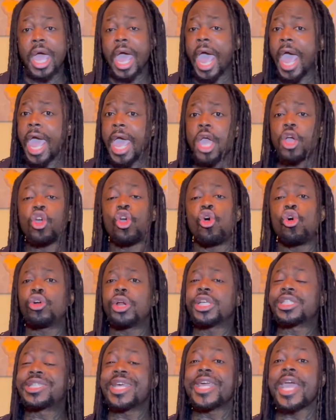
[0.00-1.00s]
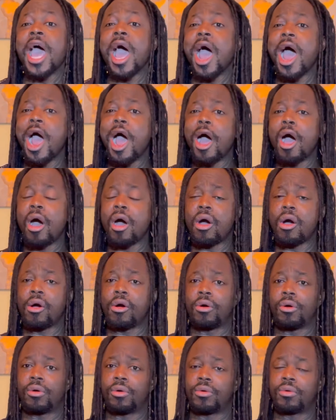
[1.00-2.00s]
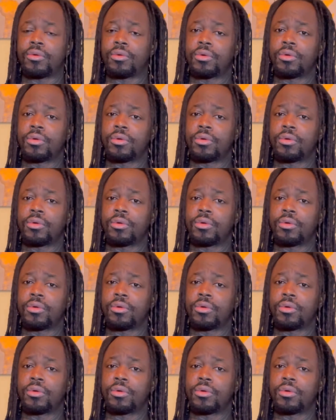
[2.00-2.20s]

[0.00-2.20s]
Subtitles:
Hey, kudos to y'all.